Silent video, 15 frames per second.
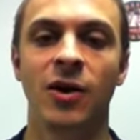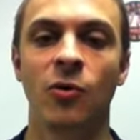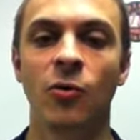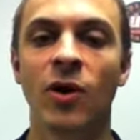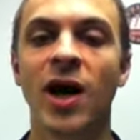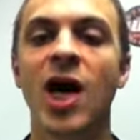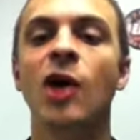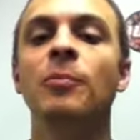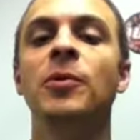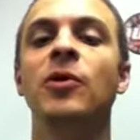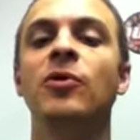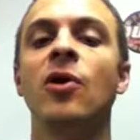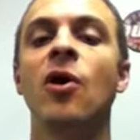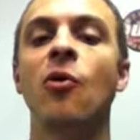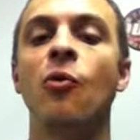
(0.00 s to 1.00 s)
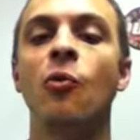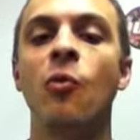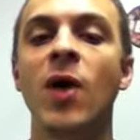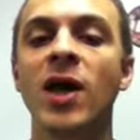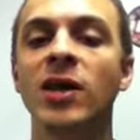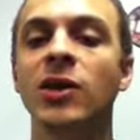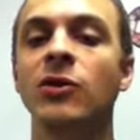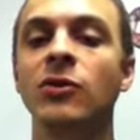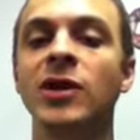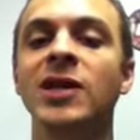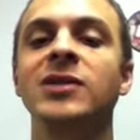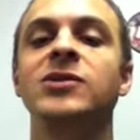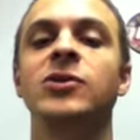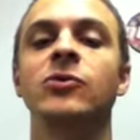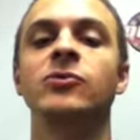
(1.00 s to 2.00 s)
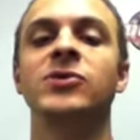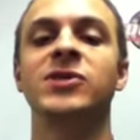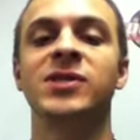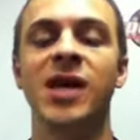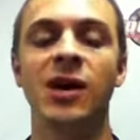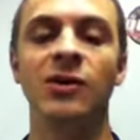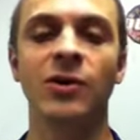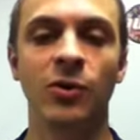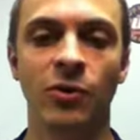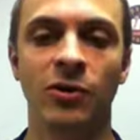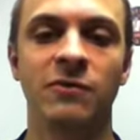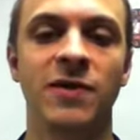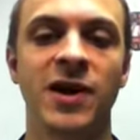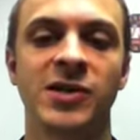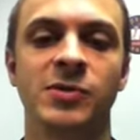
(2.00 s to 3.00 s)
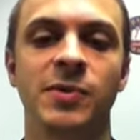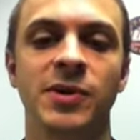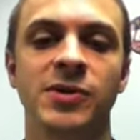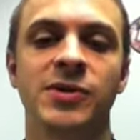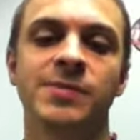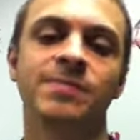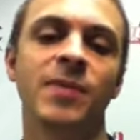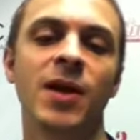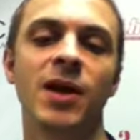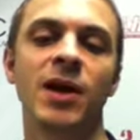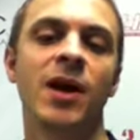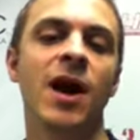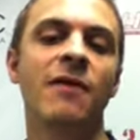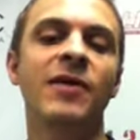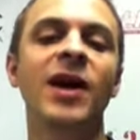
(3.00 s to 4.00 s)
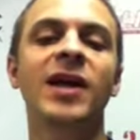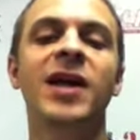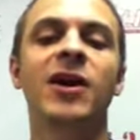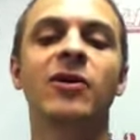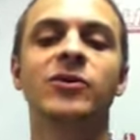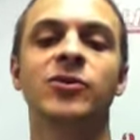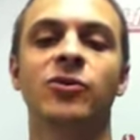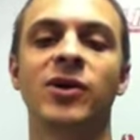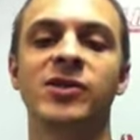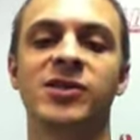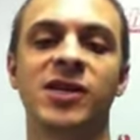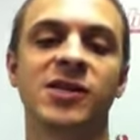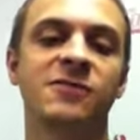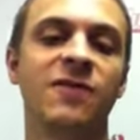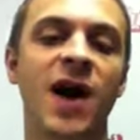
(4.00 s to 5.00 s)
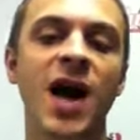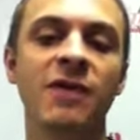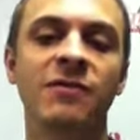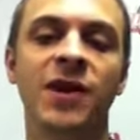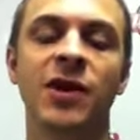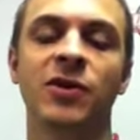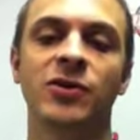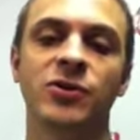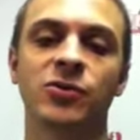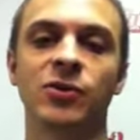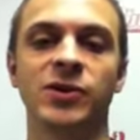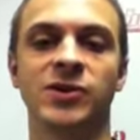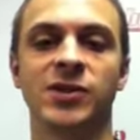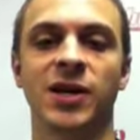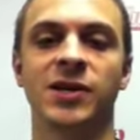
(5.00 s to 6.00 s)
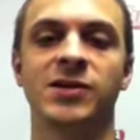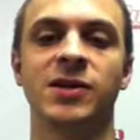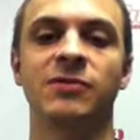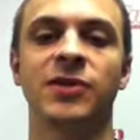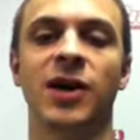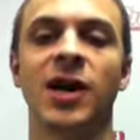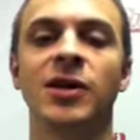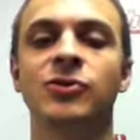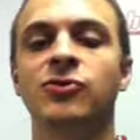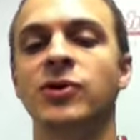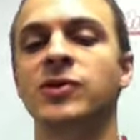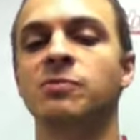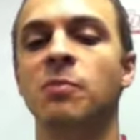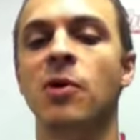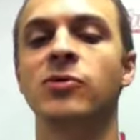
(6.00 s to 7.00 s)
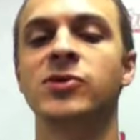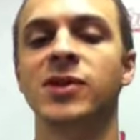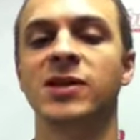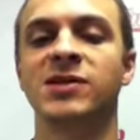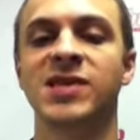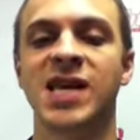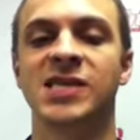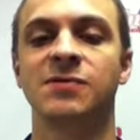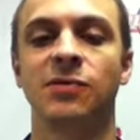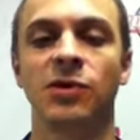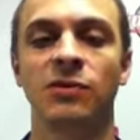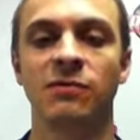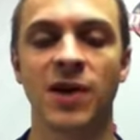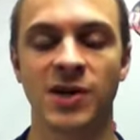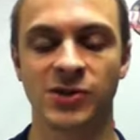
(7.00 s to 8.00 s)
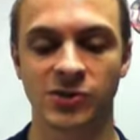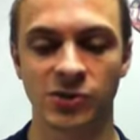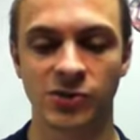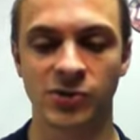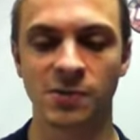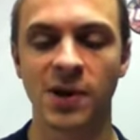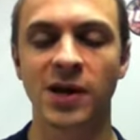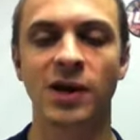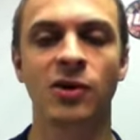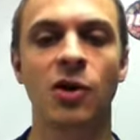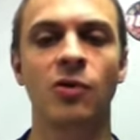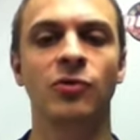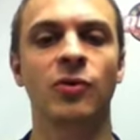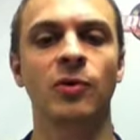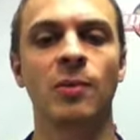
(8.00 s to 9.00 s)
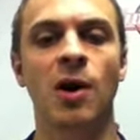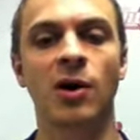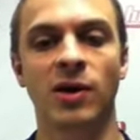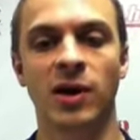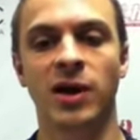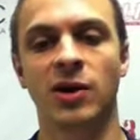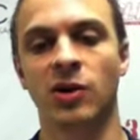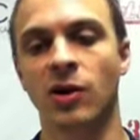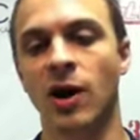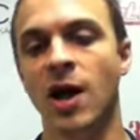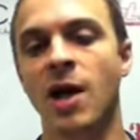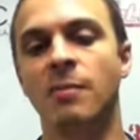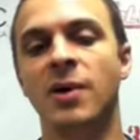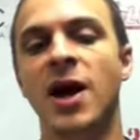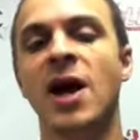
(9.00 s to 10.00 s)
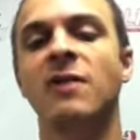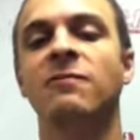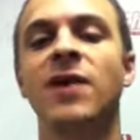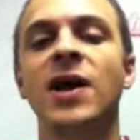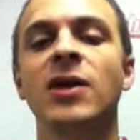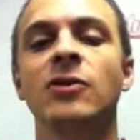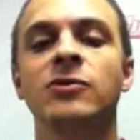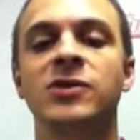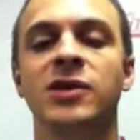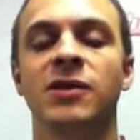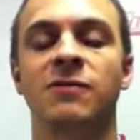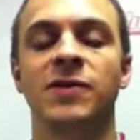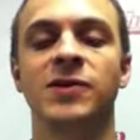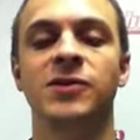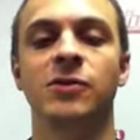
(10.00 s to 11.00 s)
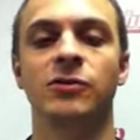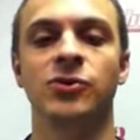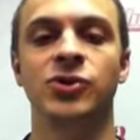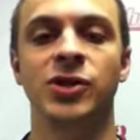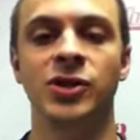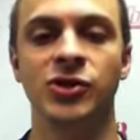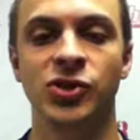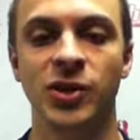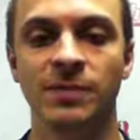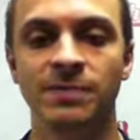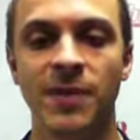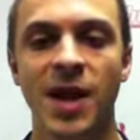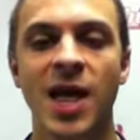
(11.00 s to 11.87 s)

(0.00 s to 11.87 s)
will help you know when you need to sell your investments. I've got characteristics, five characteristics of the country's most successful investors. I'm not going to go through them all here, but I invite you to the physical cheat sheet.